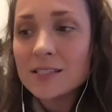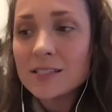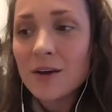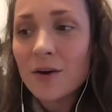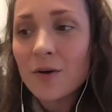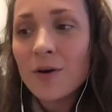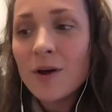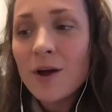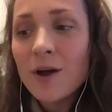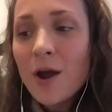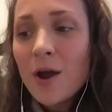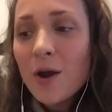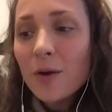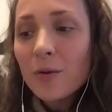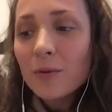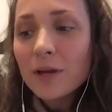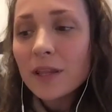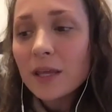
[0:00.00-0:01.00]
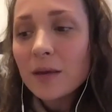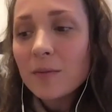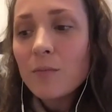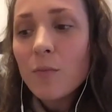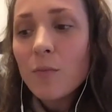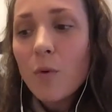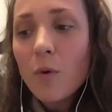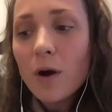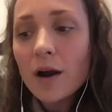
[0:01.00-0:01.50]
And so, really,
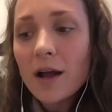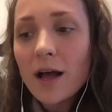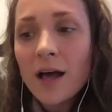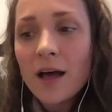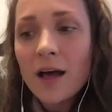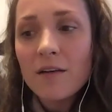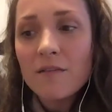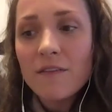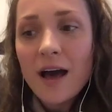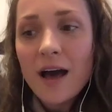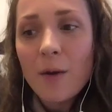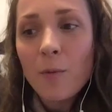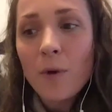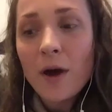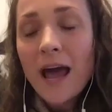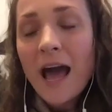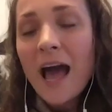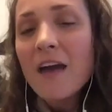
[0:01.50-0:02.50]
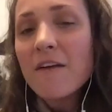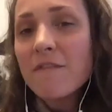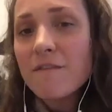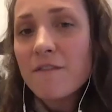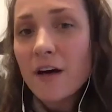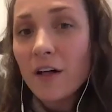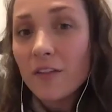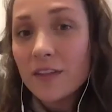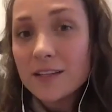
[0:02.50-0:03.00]
more of what I
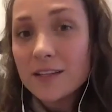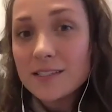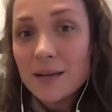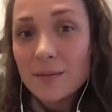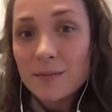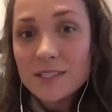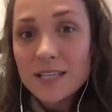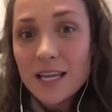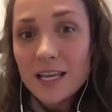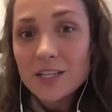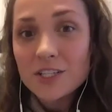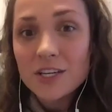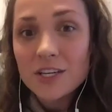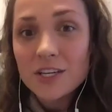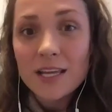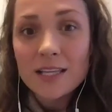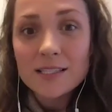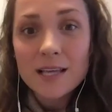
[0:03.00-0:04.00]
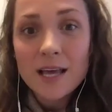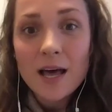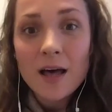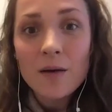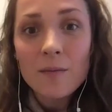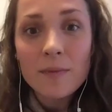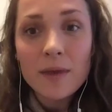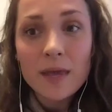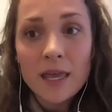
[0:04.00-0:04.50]
felt the temptation has
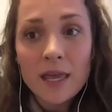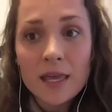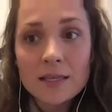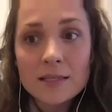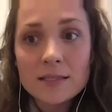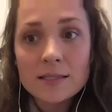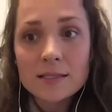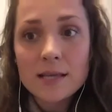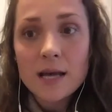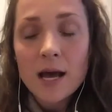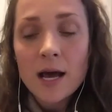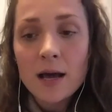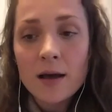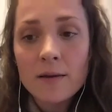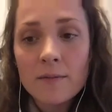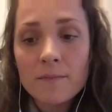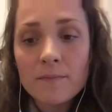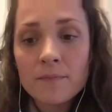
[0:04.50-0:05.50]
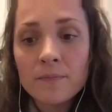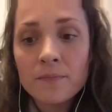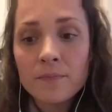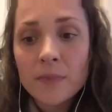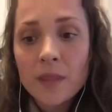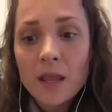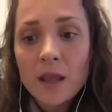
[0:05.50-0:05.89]
come is um,